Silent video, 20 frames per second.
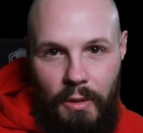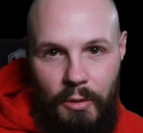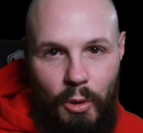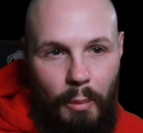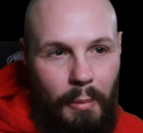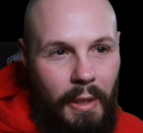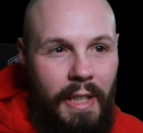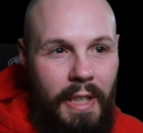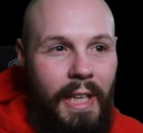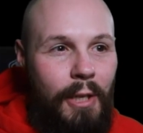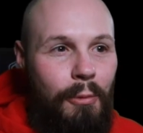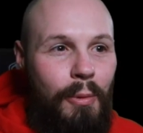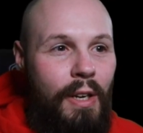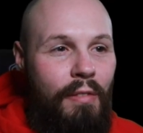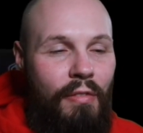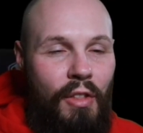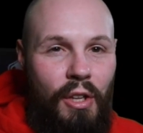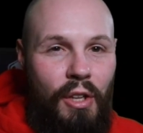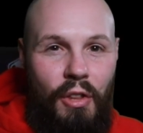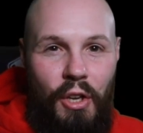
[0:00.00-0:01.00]
So I'm gonna get rid
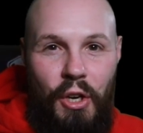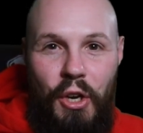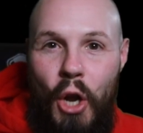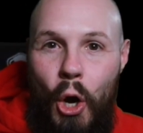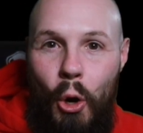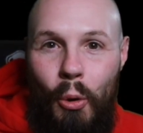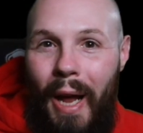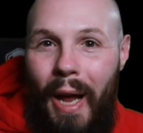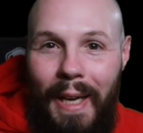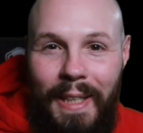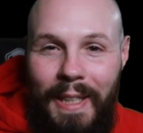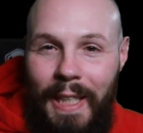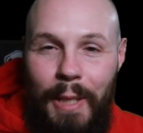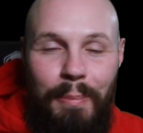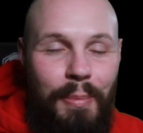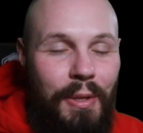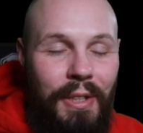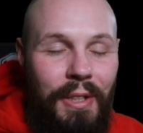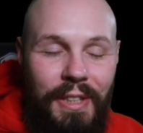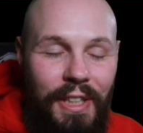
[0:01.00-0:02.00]
of the, the note I
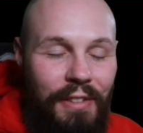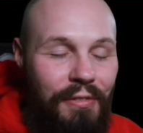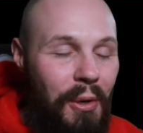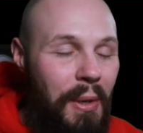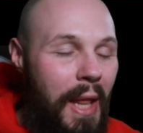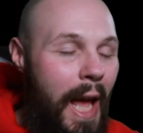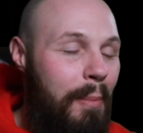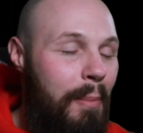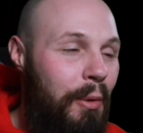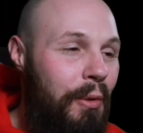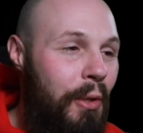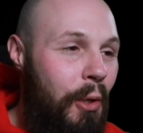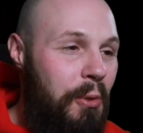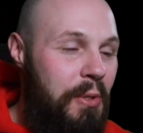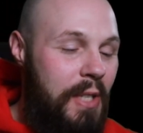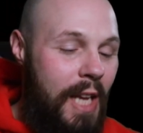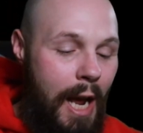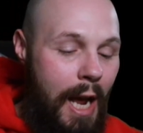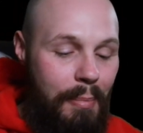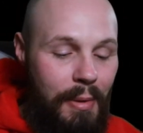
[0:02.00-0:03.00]
keep in the default Apple
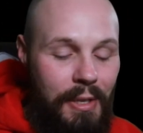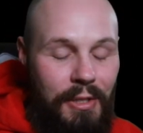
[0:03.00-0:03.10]
Notes app